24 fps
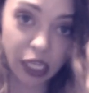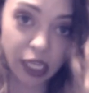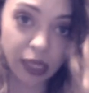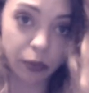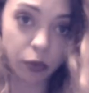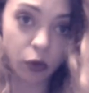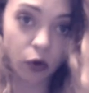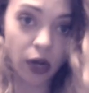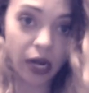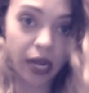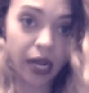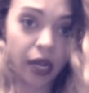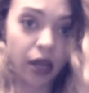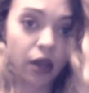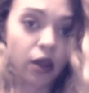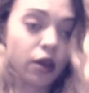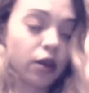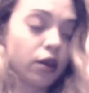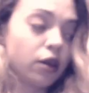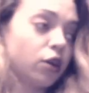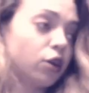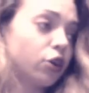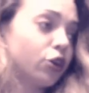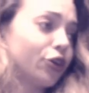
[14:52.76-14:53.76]
in the morning,
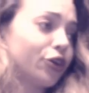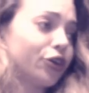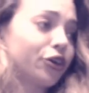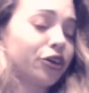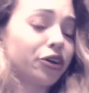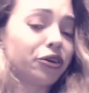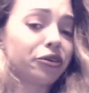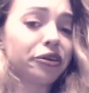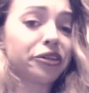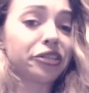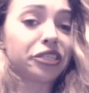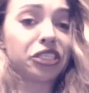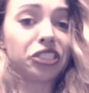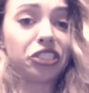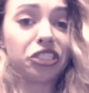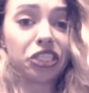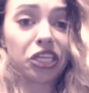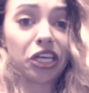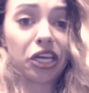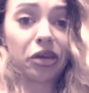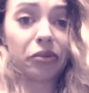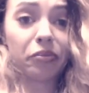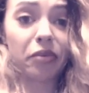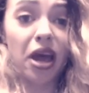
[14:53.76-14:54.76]
go to the
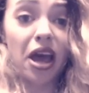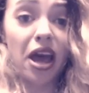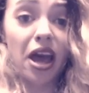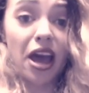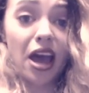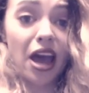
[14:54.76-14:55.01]
gym,